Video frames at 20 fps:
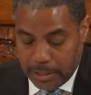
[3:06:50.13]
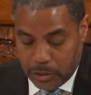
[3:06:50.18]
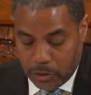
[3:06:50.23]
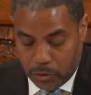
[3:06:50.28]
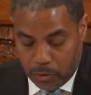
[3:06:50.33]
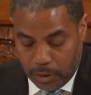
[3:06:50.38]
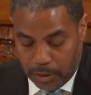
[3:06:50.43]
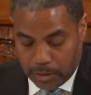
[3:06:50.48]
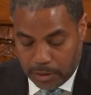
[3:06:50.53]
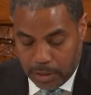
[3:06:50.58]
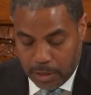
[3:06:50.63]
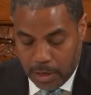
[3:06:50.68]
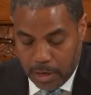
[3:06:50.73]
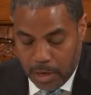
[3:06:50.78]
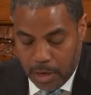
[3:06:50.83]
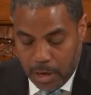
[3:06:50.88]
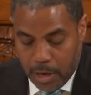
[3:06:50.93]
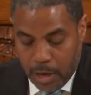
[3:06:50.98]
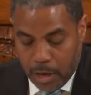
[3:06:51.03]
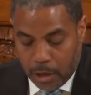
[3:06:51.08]
district.
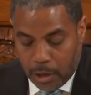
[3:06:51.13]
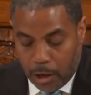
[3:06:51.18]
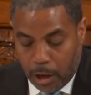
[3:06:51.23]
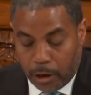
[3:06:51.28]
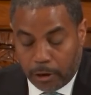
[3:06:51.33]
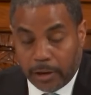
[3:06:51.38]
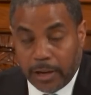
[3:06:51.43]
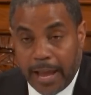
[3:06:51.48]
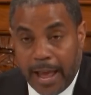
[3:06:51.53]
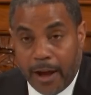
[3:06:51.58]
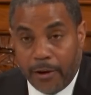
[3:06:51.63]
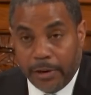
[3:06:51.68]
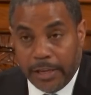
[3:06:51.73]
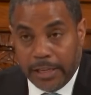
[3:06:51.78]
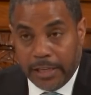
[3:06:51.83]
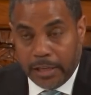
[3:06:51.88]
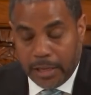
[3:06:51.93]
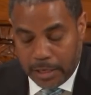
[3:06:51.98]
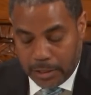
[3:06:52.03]
Clark County